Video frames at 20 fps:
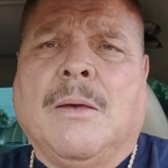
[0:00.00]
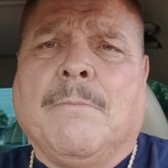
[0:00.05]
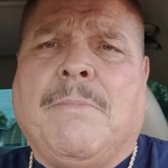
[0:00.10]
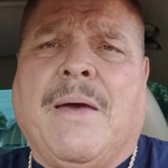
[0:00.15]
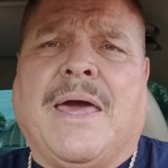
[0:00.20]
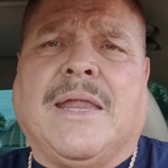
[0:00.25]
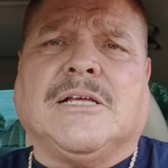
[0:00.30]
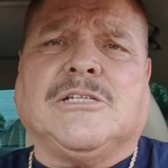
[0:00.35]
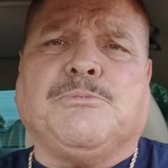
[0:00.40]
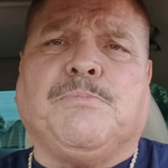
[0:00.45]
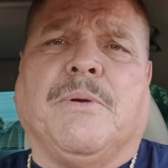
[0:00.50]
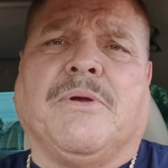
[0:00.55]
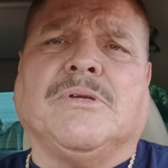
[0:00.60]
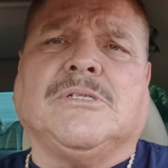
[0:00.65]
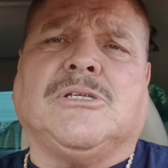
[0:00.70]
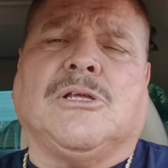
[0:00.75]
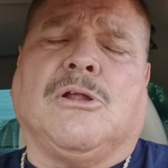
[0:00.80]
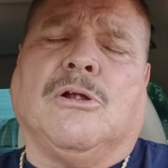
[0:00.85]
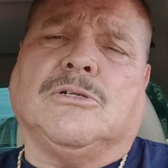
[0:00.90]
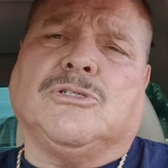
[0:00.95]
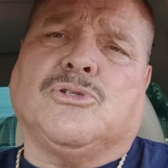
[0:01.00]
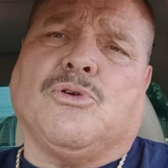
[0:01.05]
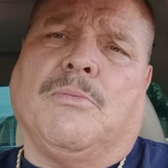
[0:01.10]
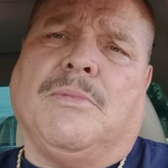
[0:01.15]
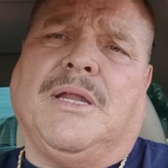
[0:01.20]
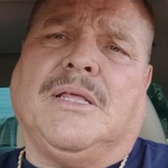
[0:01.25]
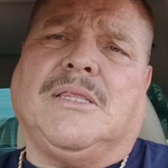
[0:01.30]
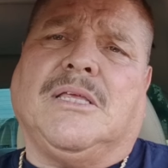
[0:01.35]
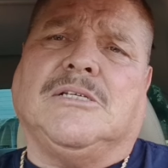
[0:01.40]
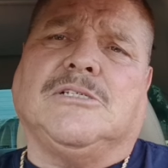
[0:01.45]
bad experience and heard so
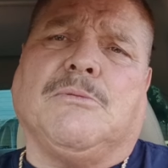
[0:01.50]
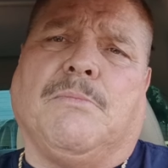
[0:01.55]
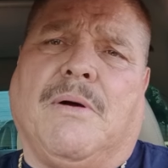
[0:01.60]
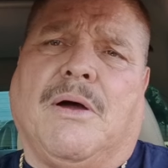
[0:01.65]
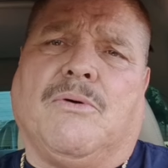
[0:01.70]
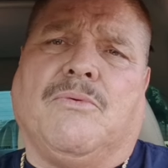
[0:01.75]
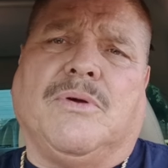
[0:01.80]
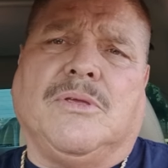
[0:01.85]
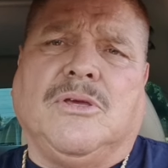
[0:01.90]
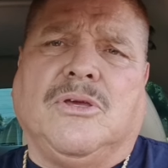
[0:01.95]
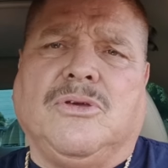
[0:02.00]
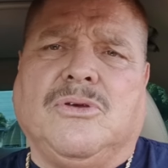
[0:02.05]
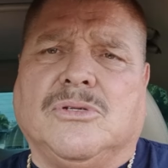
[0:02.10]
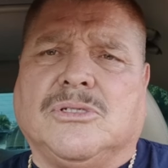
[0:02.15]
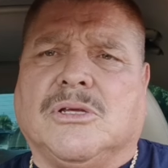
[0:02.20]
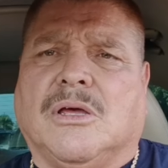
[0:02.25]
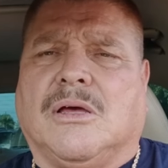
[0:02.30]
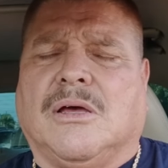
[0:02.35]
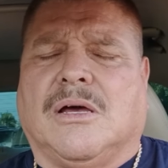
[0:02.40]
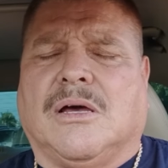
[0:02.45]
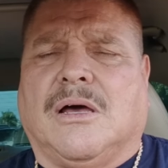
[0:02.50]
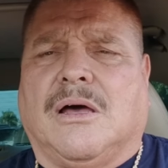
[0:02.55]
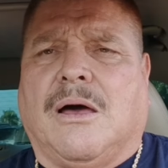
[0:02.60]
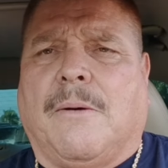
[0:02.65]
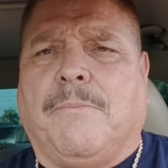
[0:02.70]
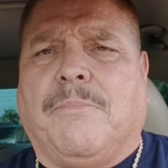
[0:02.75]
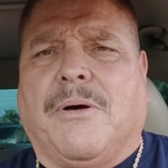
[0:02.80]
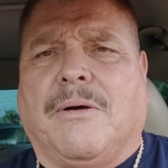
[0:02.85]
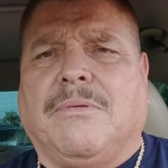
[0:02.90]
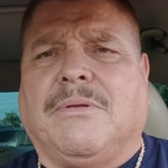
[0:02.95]
many things about when you use a, a, a
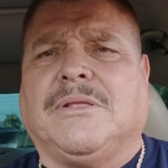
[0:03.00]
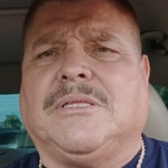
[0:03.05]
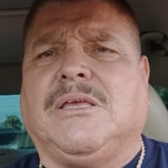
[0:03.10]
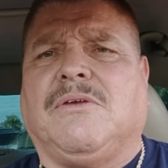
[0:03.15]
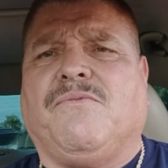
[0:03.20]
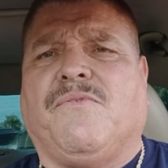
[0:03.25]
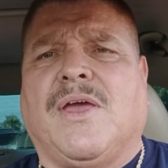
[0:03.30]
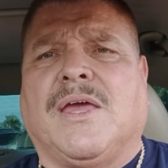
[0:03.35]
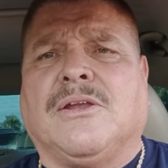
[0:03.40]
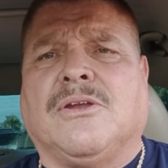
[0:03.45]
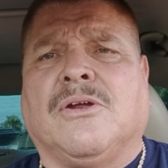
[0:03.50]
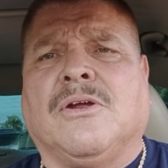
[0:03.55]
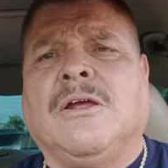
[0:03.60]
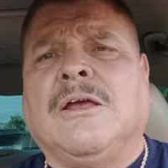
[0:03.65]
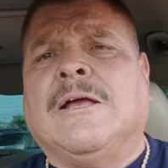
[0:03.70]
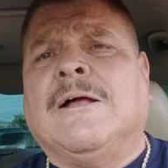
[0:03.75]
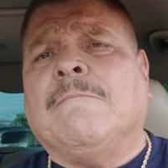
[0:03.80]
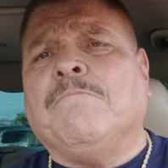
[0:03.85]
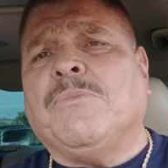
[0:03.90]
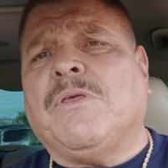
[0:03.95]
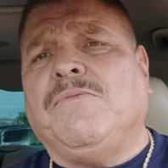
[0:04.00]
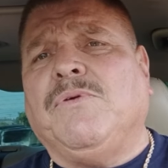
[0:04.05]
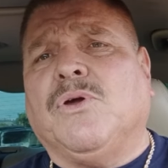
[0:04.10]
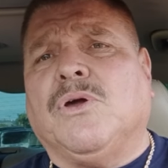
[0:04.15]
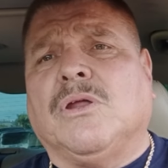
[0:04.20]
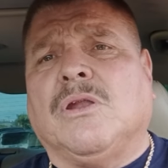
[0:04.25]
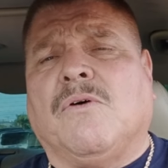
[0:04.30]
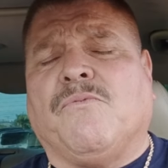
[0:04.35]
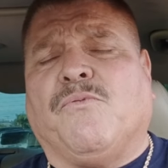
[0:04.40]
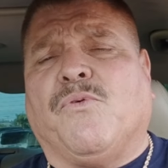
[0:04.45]
public defender. If you
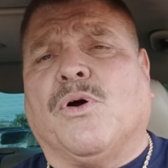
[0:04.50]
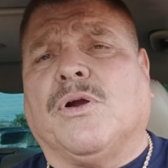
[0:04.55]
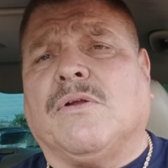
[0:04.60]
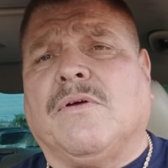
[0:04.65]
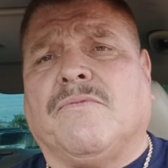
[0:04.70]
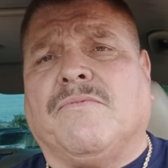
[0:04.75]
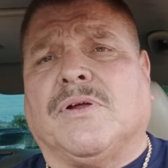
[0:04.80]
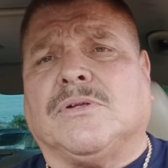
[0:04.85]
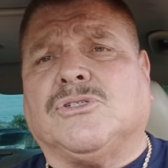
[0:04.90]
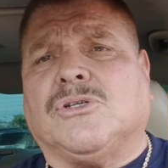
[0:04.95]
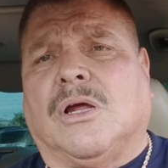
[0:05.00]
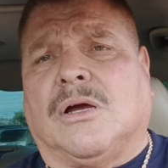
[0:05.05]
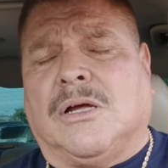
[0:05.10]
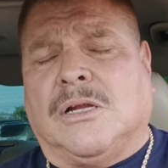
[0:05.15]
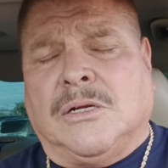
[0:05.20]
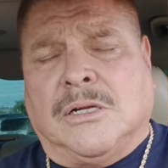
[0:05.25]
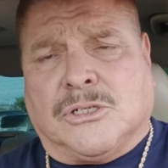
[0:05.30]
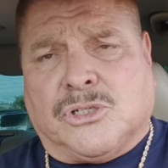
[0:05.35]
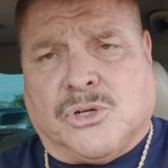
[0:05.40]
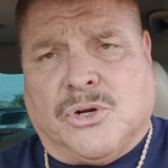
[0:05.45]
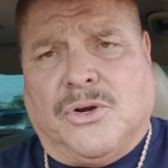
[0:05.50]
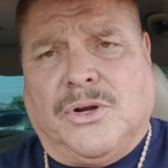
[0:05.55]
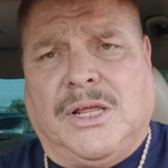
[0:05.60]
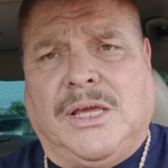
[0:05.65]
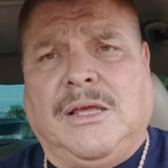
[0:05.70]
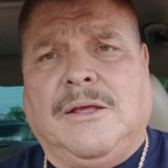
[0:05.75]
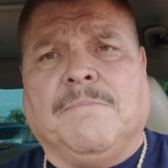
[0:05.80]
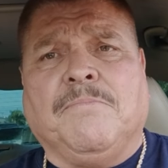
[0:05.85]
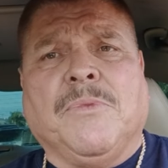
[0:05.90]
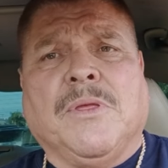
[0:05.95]
couldn't afford but an
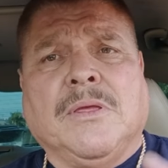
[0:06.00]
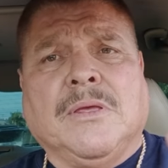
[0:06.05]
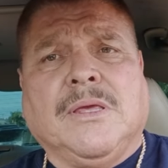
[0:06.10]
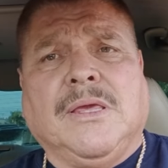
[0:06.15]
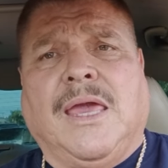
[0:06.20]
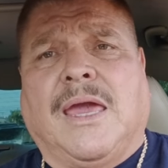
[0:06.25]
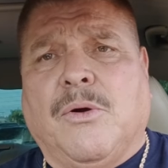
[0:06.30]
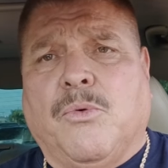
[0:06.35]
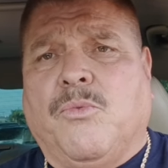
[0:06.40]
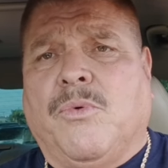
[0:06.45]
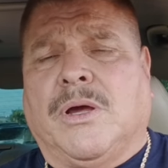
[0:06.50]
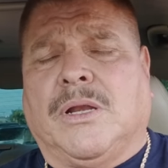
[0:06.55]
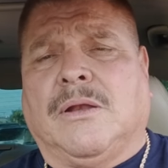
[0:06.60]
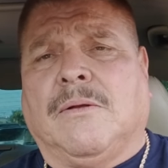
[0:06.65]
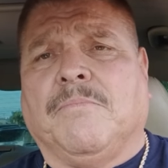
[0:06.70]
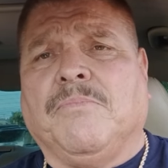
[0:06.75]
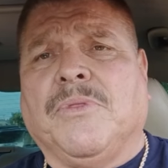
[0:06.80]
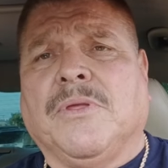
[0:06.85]
attorney, get one.